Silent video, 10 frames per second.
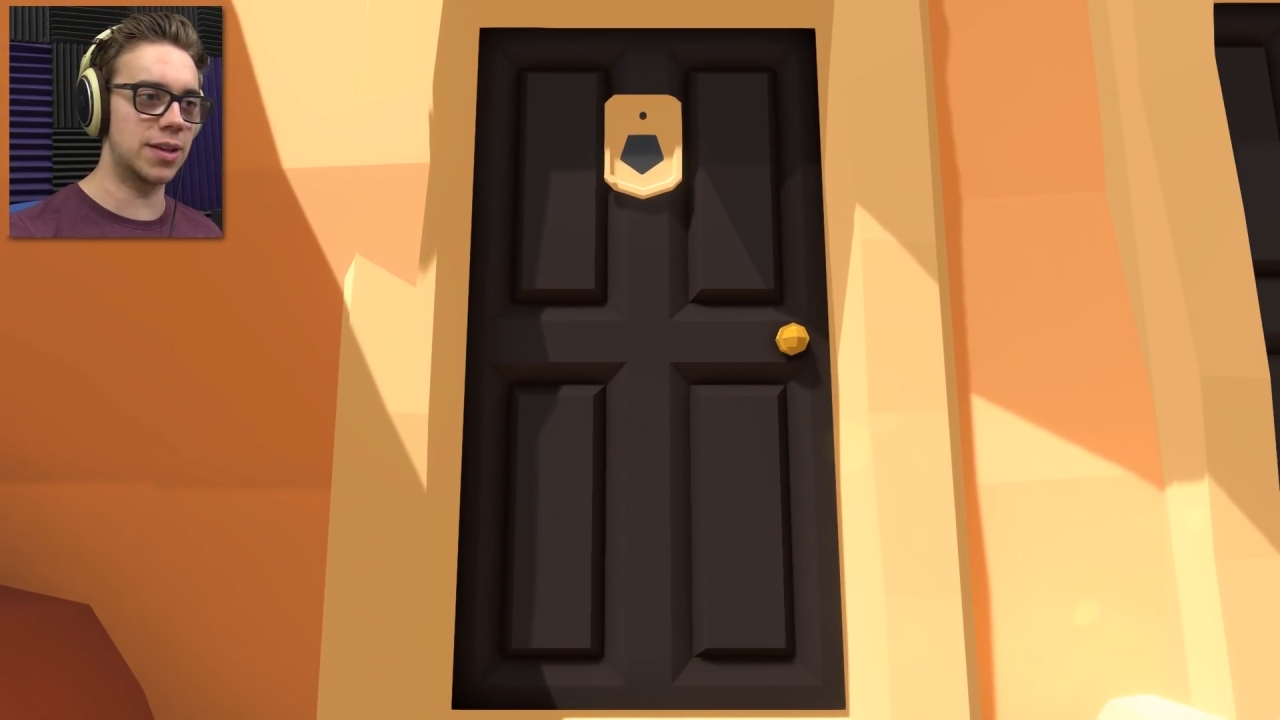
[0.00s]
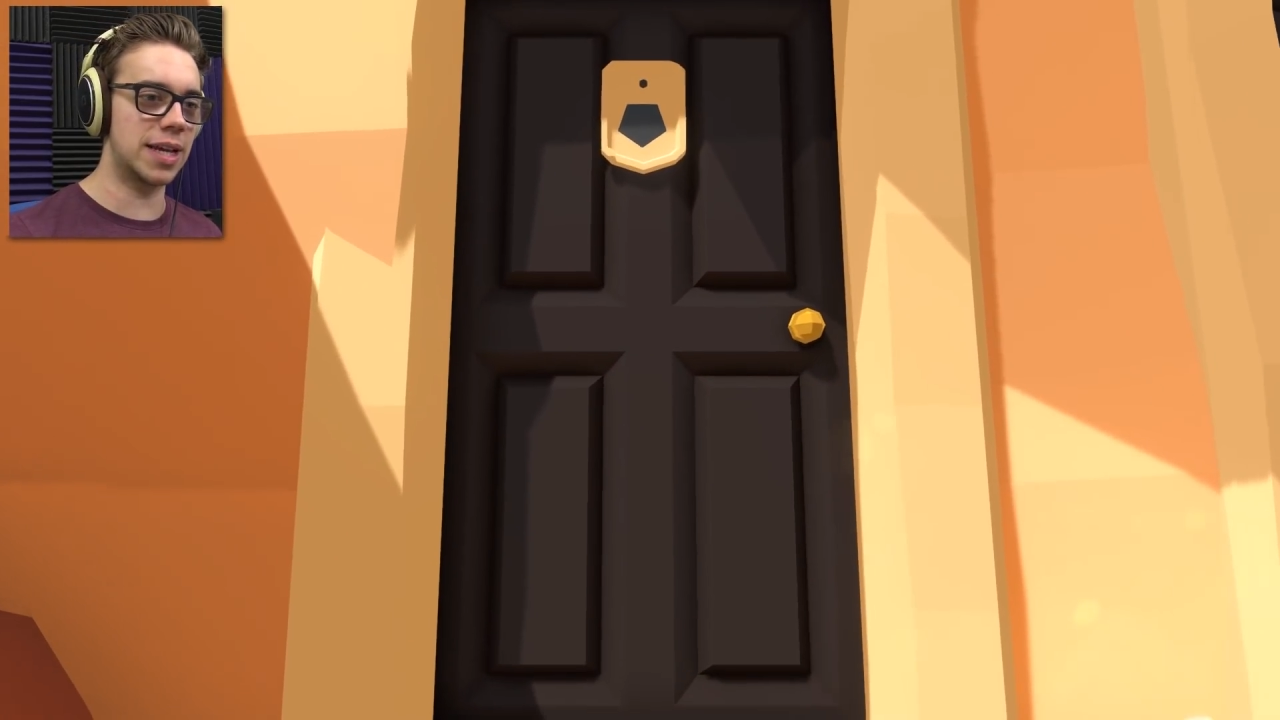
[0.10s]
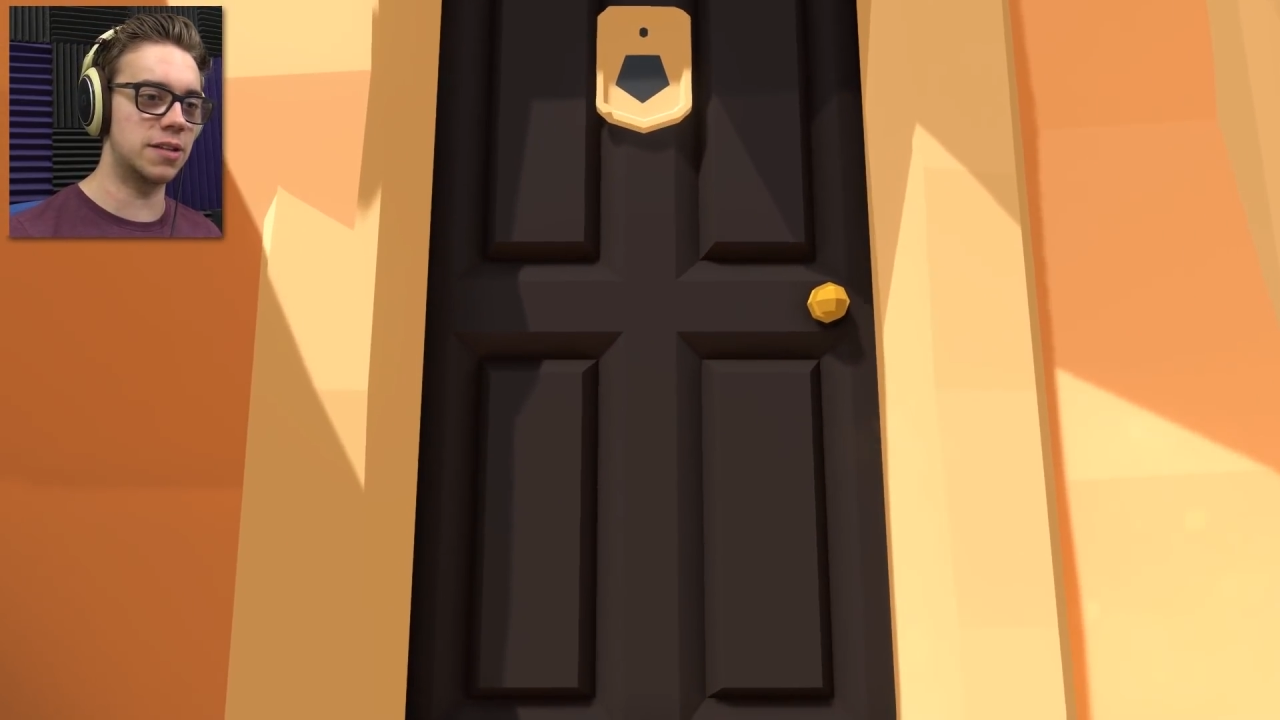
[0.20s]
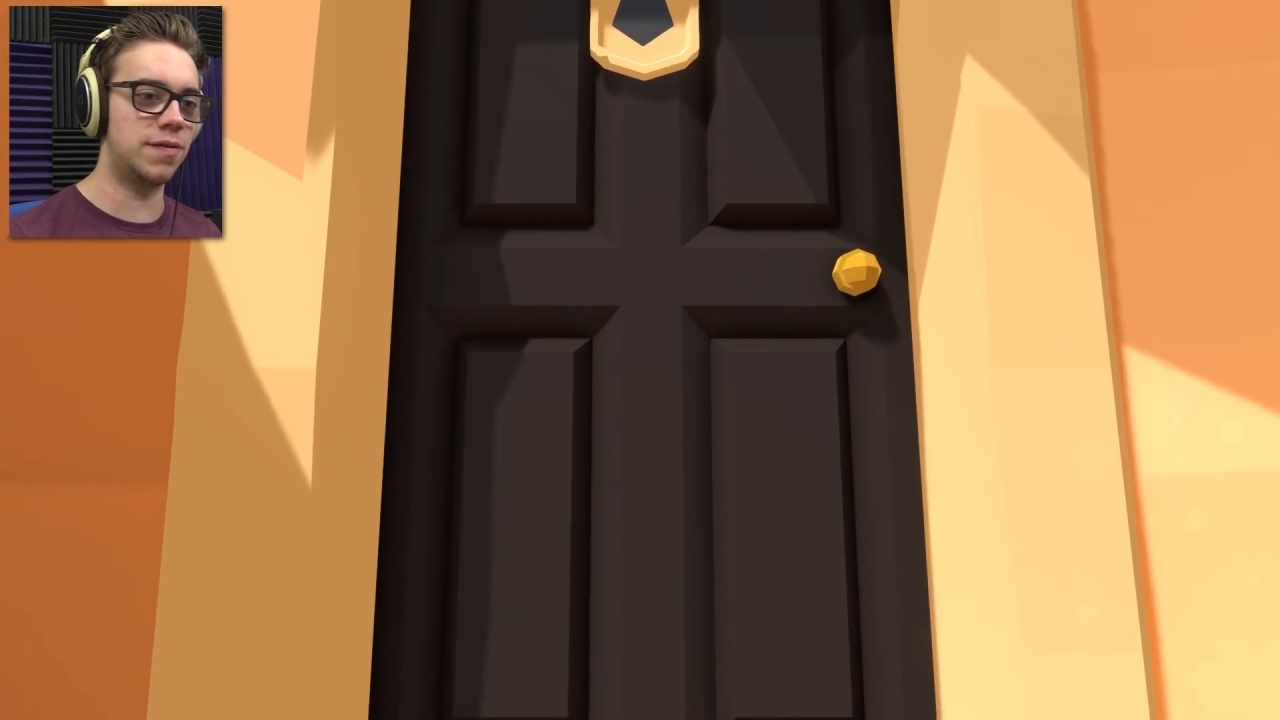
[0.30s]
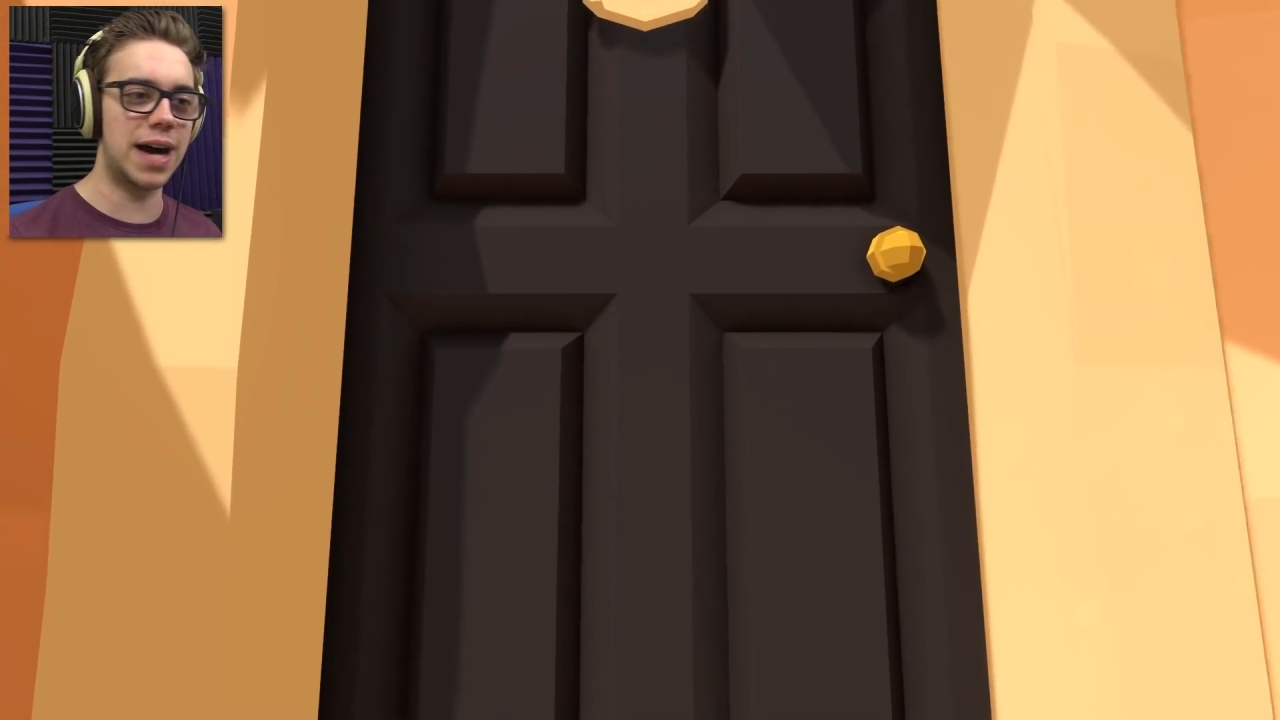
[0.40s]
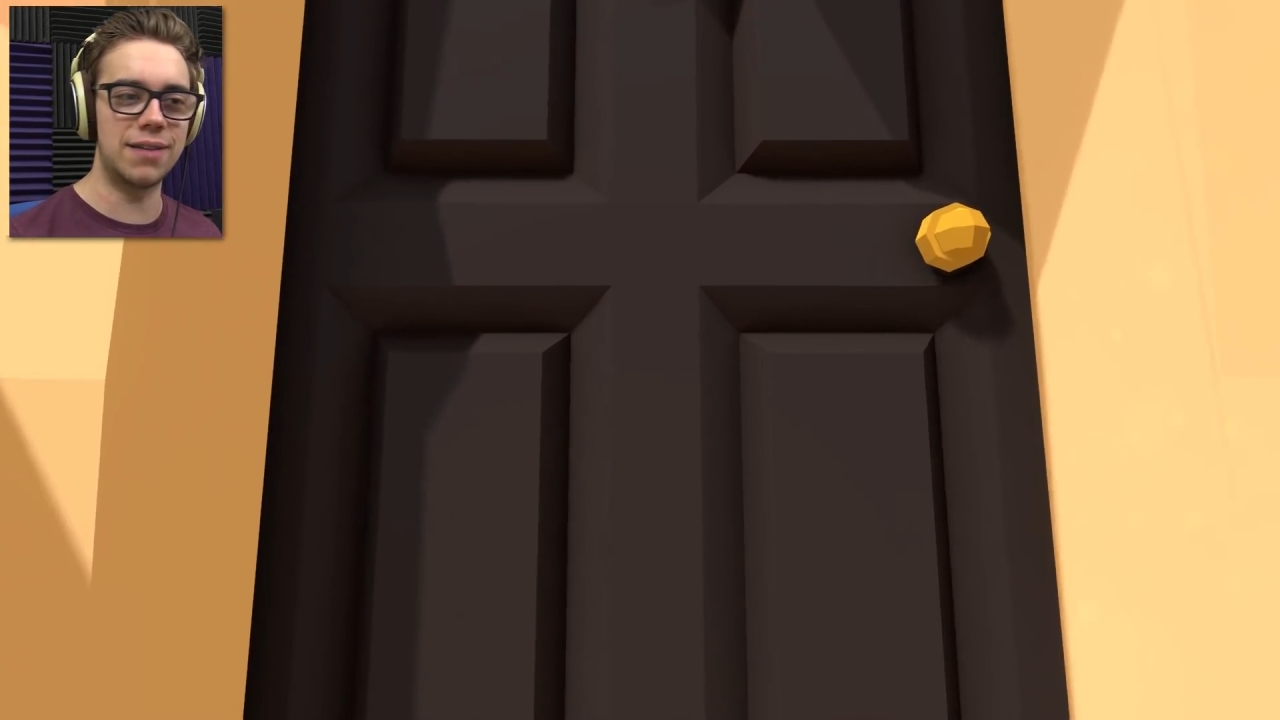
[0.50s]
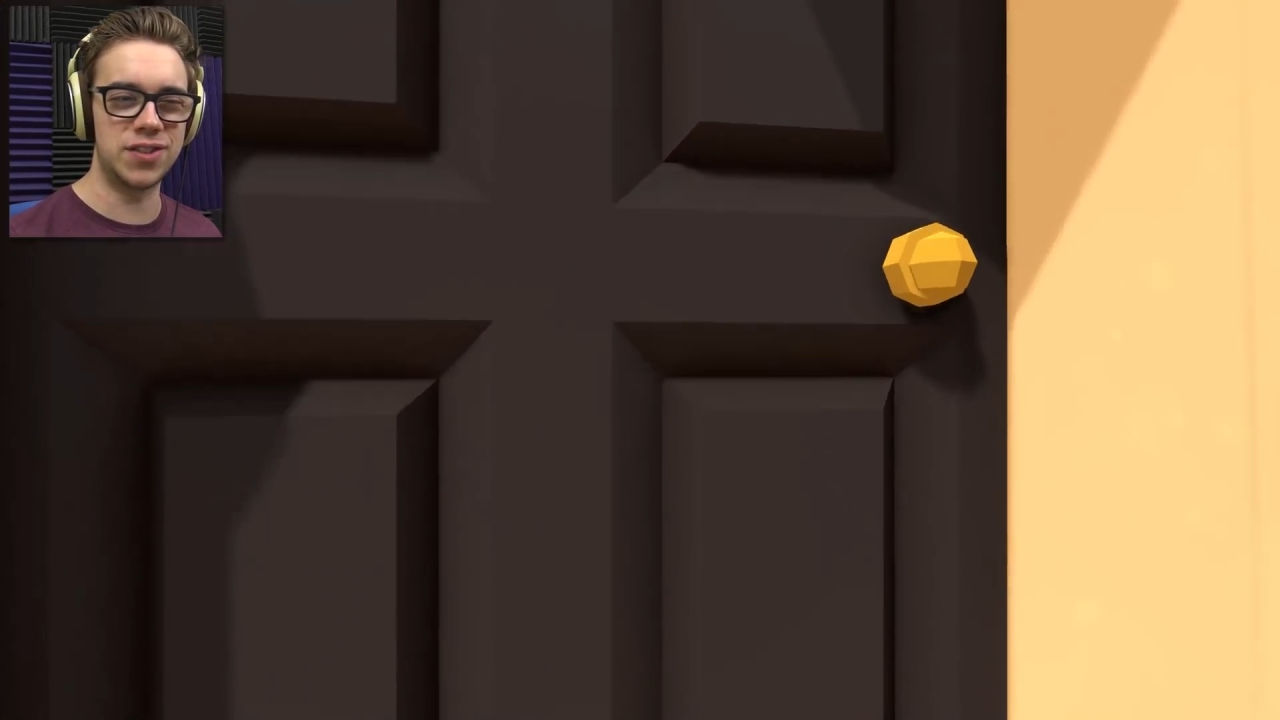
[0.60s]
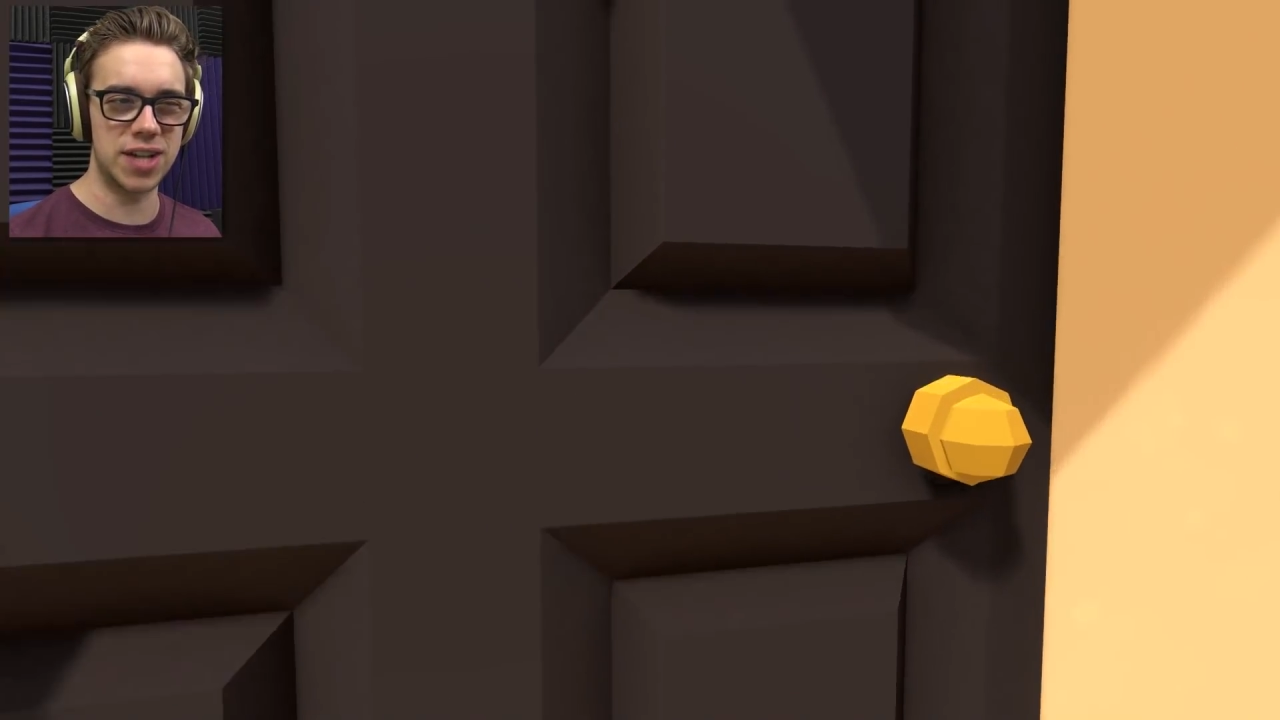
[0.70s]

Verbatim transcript: This has 5